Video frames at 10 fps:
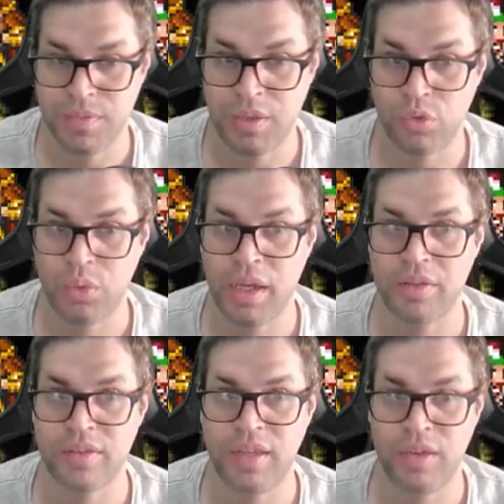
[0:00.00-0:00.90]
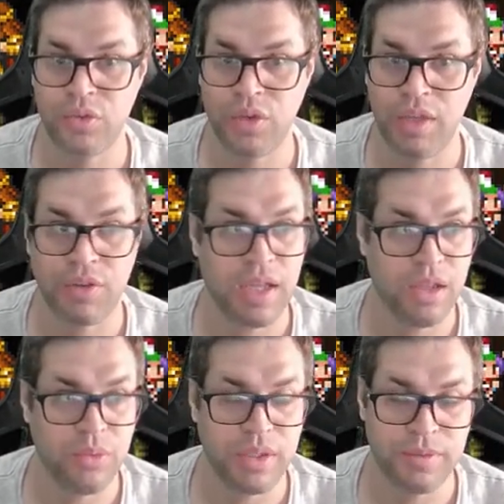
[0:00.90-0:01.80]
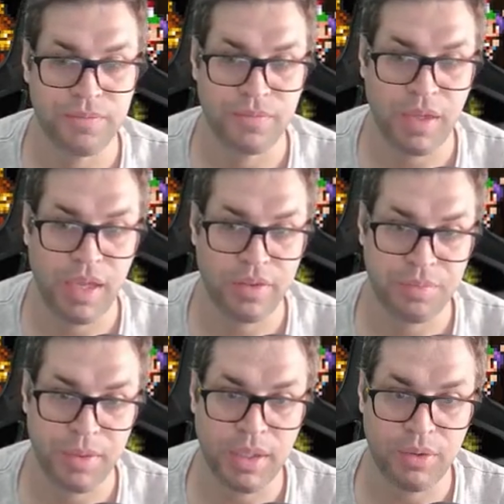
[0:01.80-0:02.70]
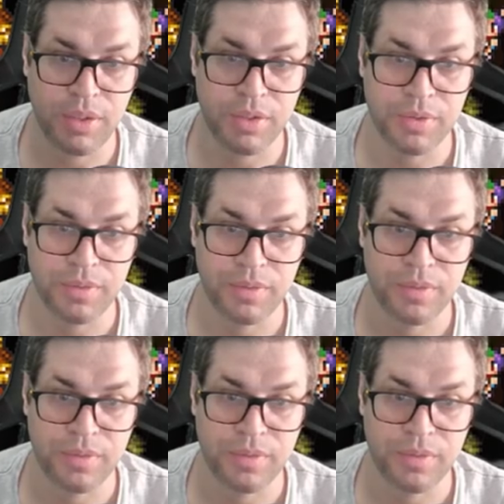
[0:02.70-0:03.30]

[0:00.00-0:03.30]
Hence why it's nice to have Halloween Asperg out here.